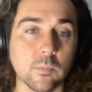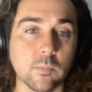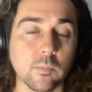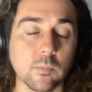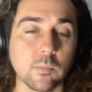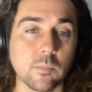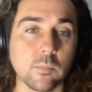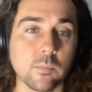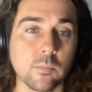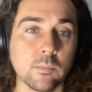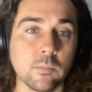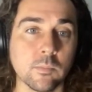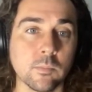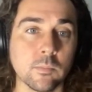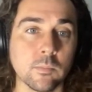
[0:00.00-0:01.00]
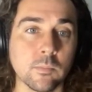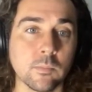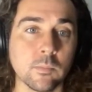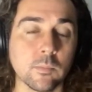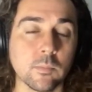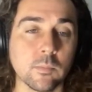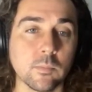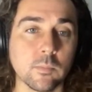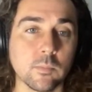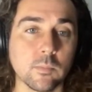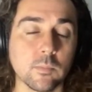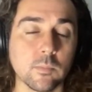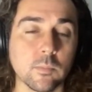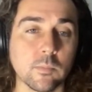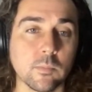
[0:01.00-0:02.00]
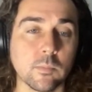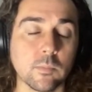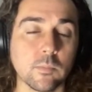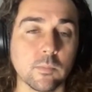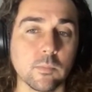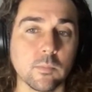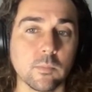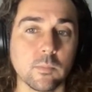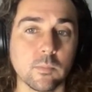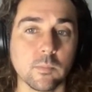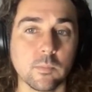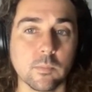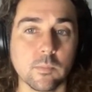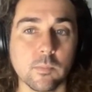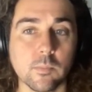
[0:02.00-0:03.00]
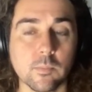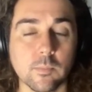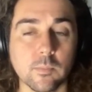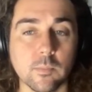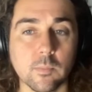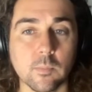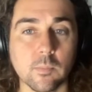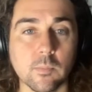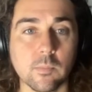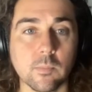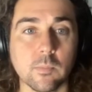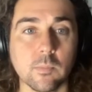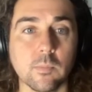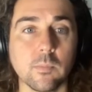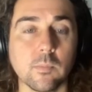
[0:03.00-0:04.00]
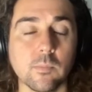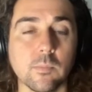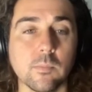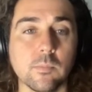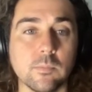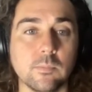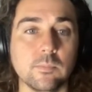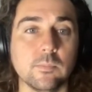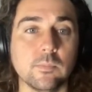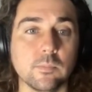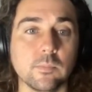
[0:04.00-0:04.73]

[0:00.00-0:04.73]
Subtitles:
[no speech]